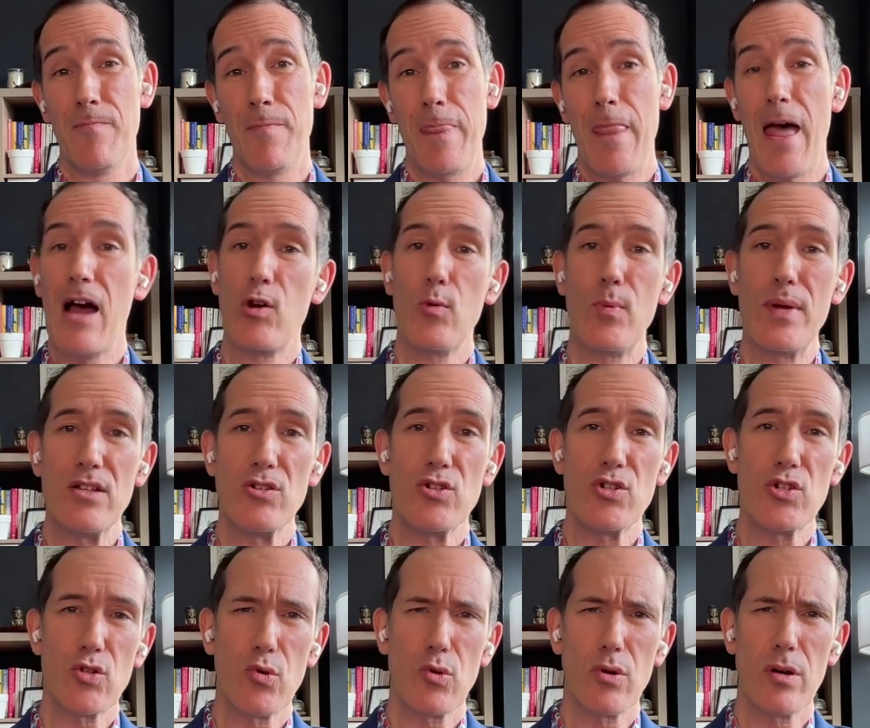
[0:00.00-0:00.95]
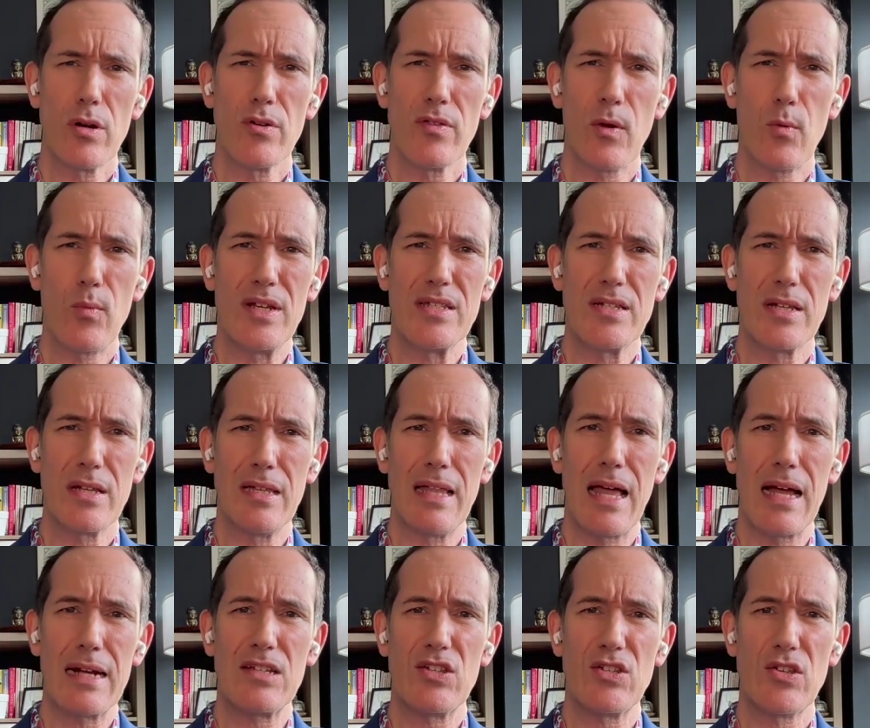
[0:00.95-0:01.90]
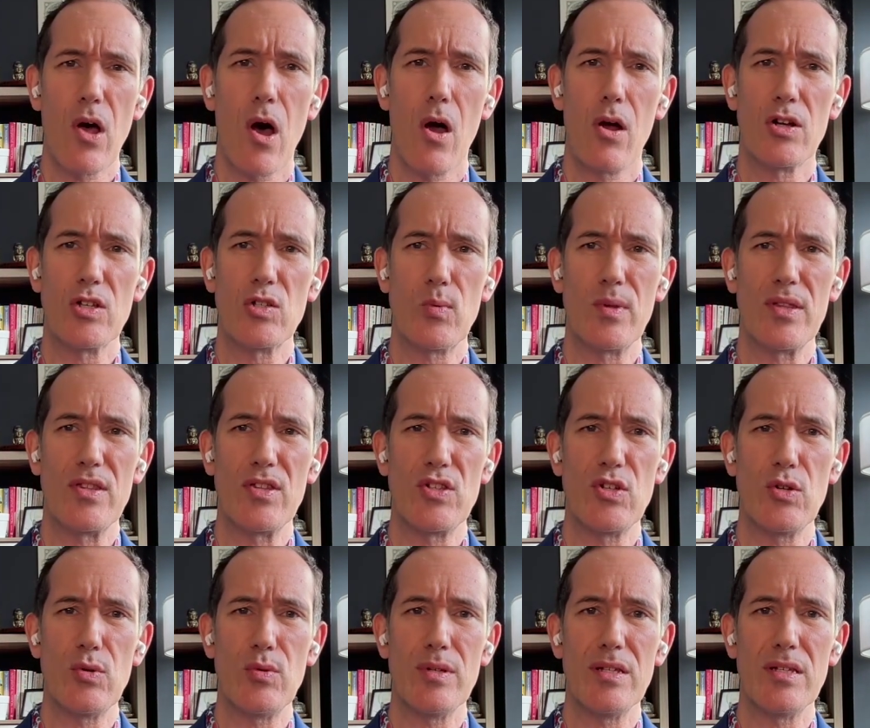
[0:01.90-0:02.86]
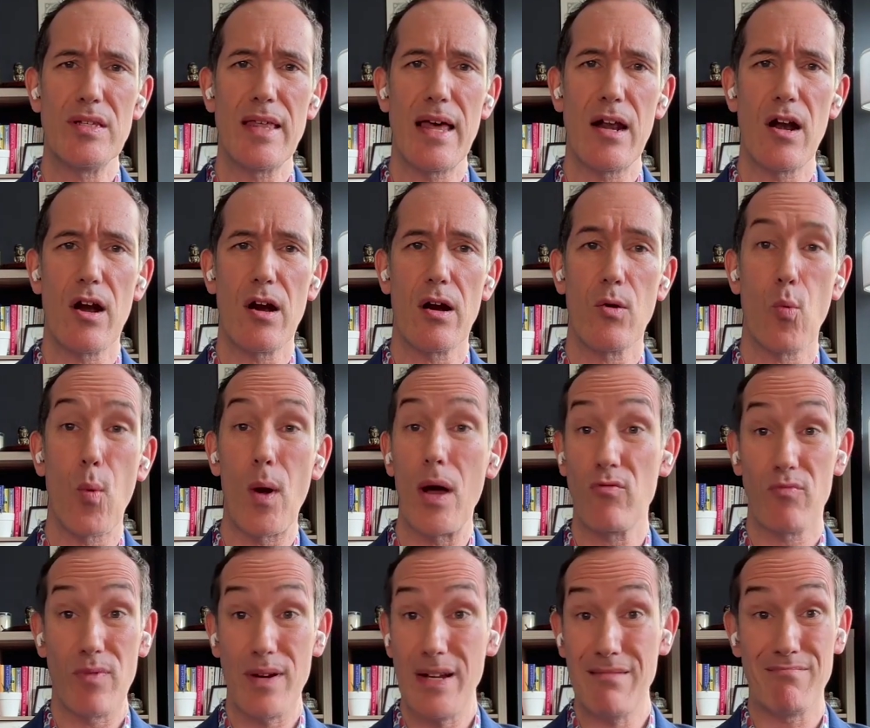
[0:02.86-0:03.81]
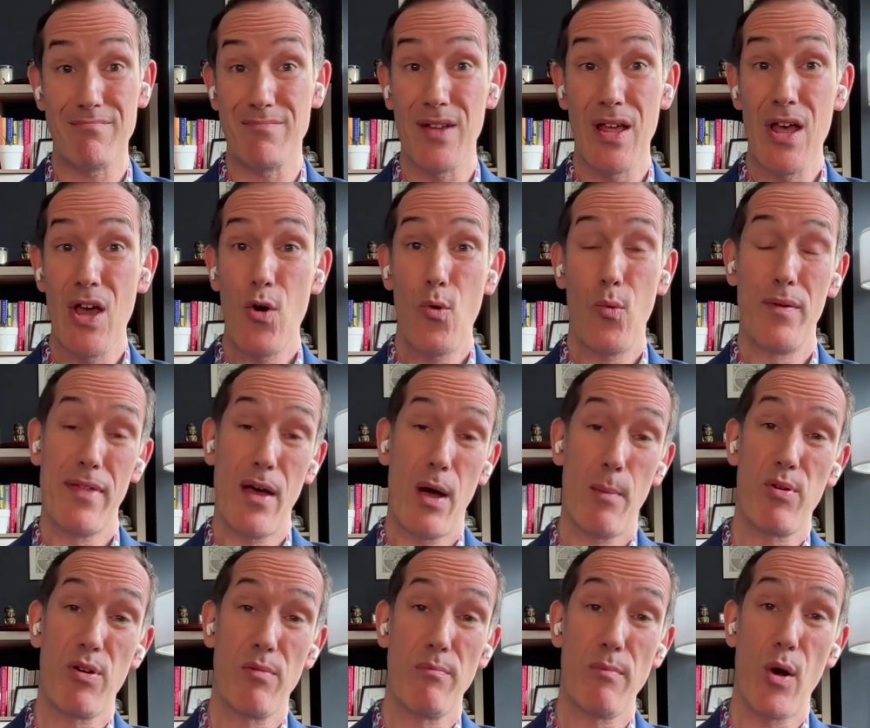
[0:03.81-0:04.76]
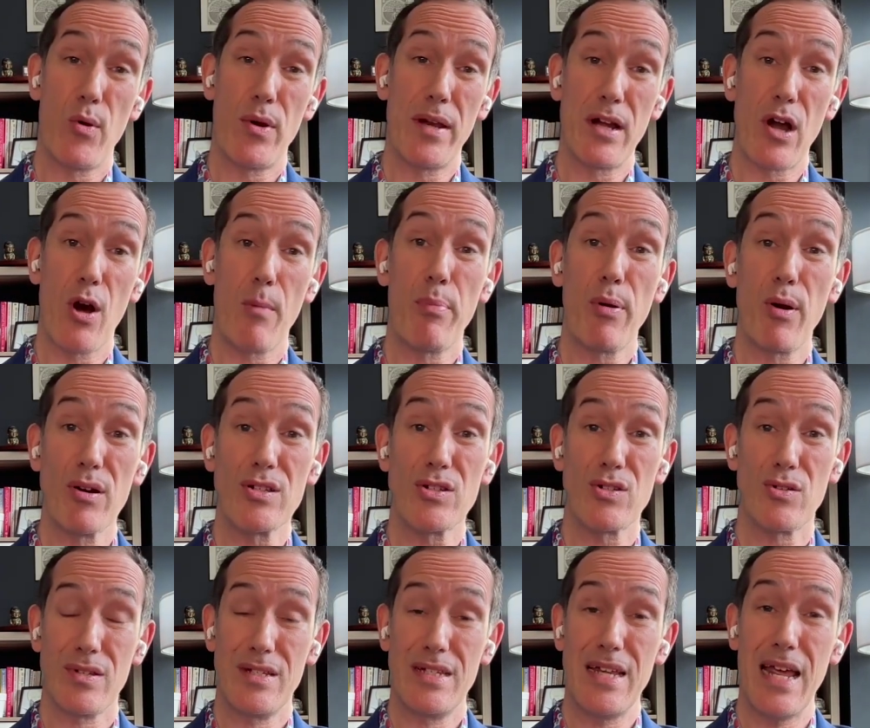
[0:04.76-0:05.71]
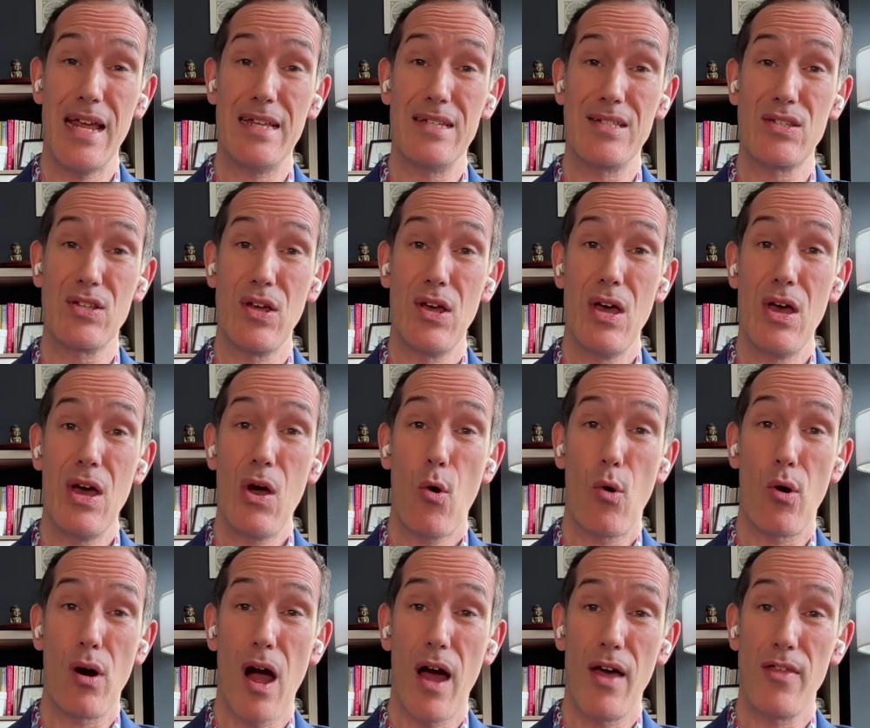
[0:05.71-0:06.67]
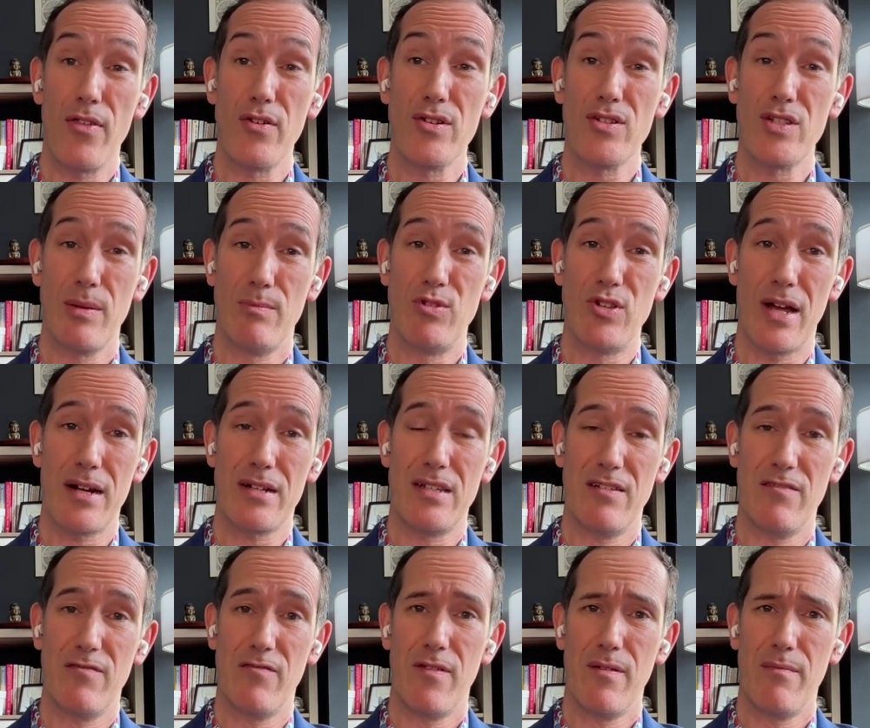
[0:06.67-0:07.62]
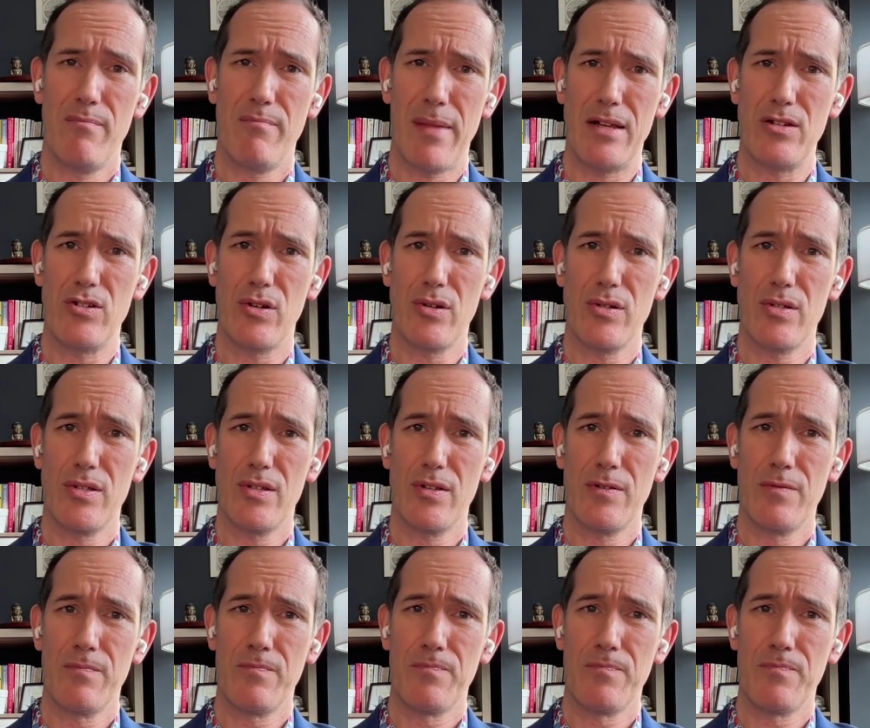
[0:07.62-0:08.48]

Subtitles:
How do we ensure that we select songs with students that are well written without promoting our personal taste or other subjective measures?